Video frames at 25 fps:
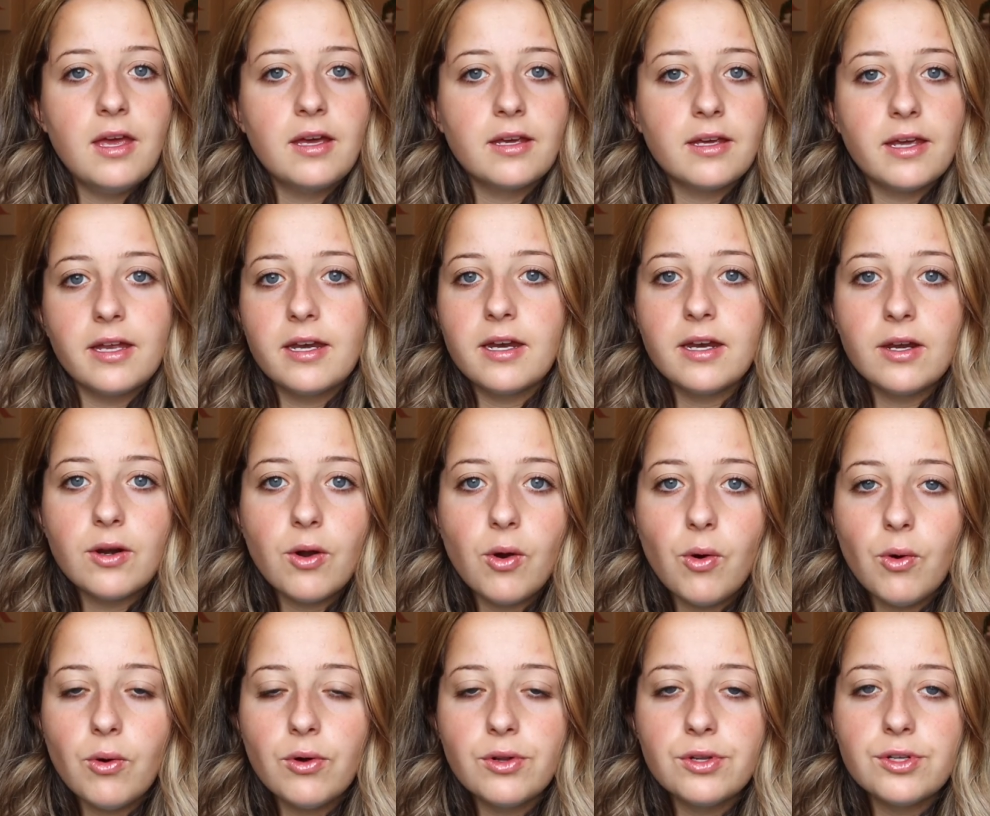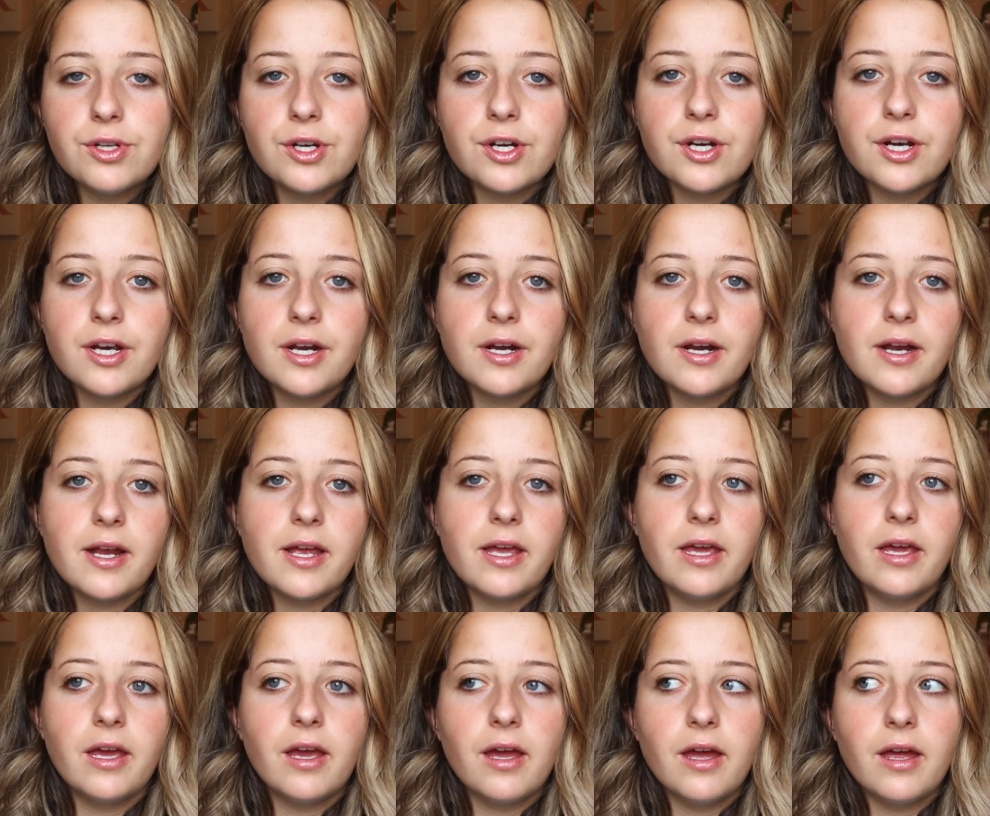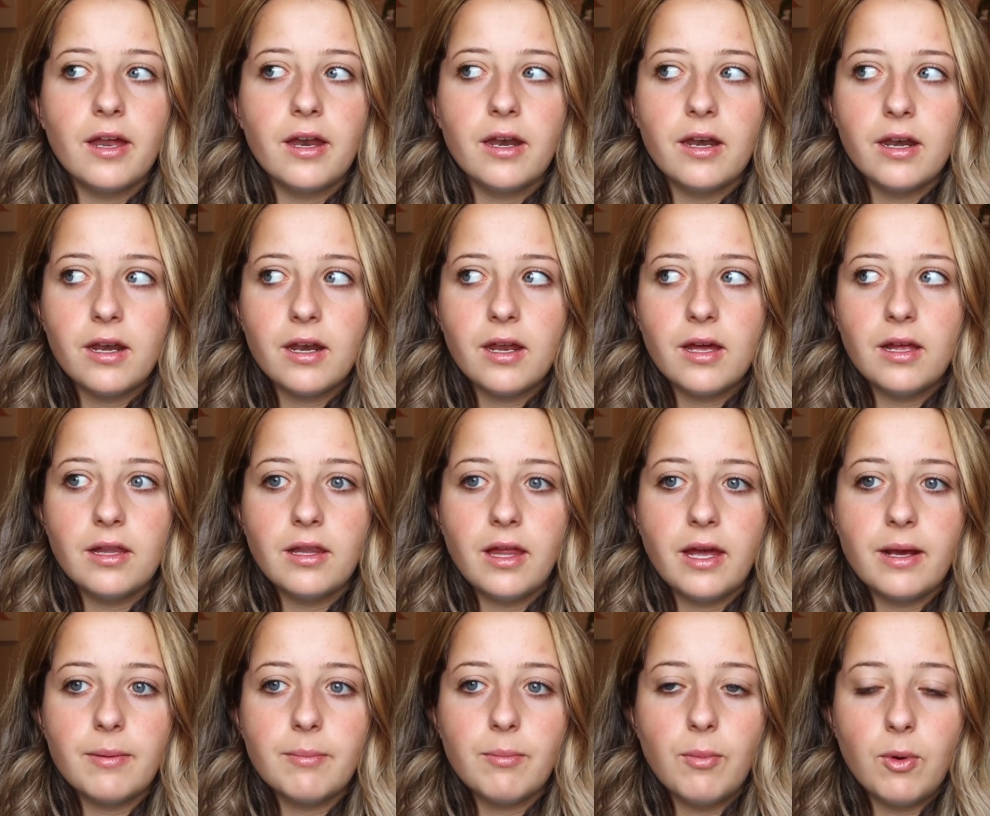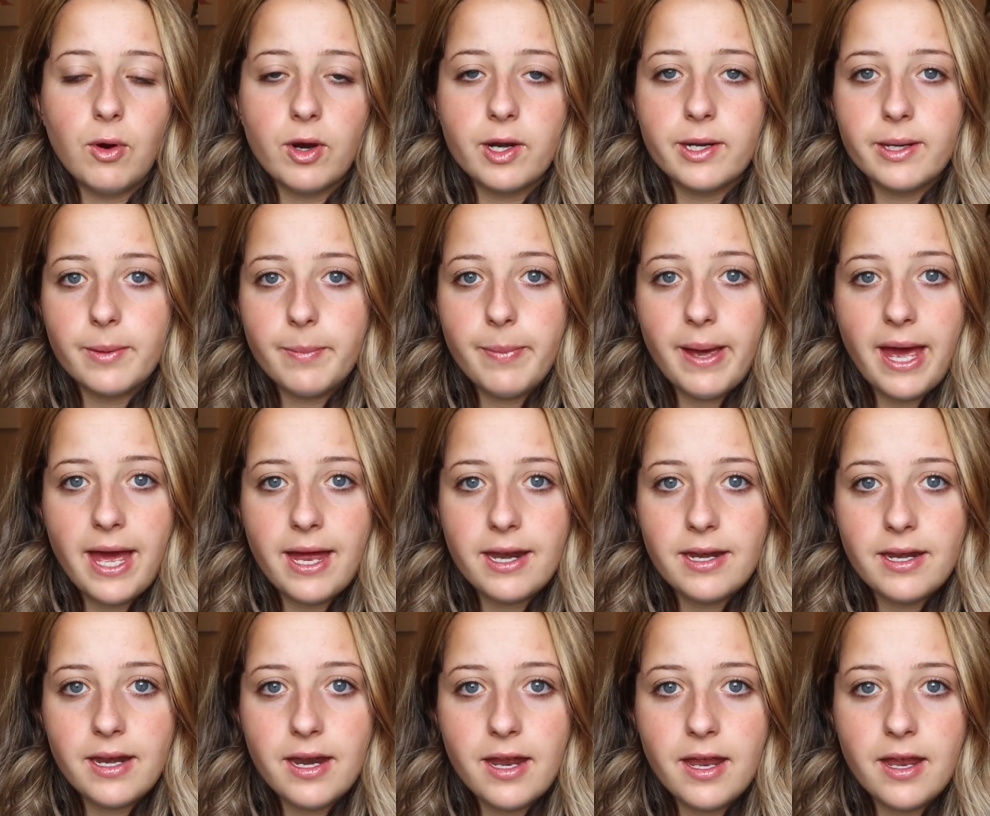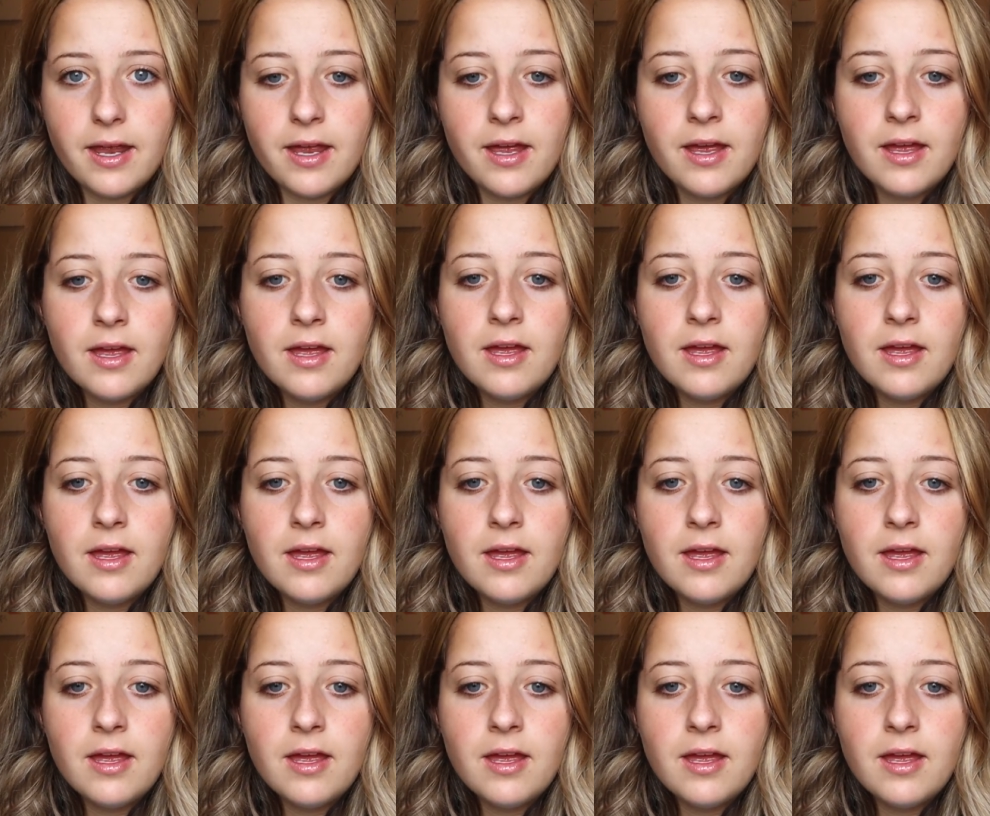getting older and like more independent.